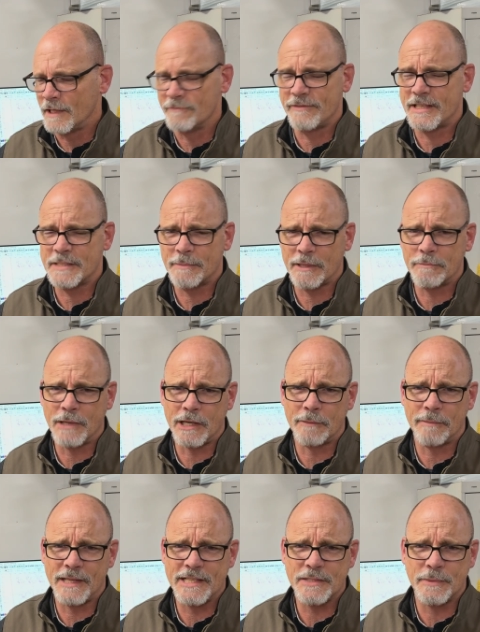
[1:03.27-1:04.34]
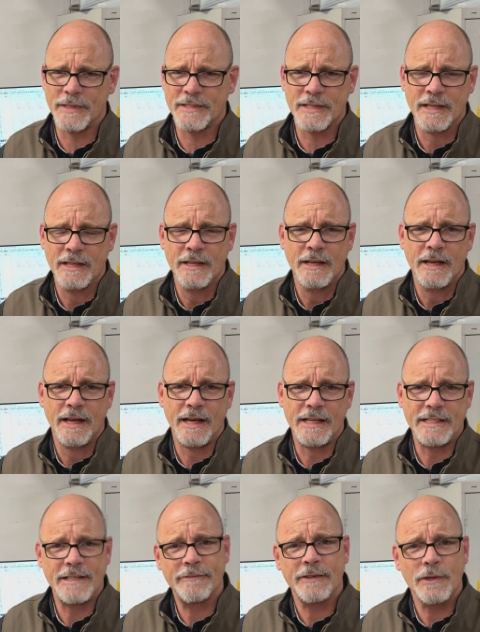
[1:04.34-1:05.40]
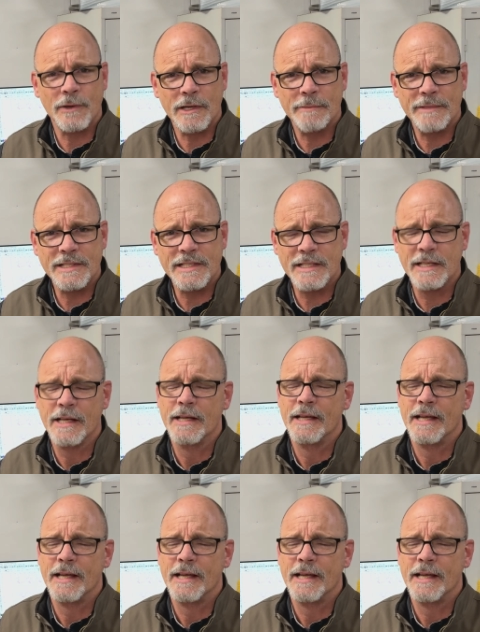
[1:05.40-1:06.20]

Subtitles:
Facebook Marketplace with different ornaments,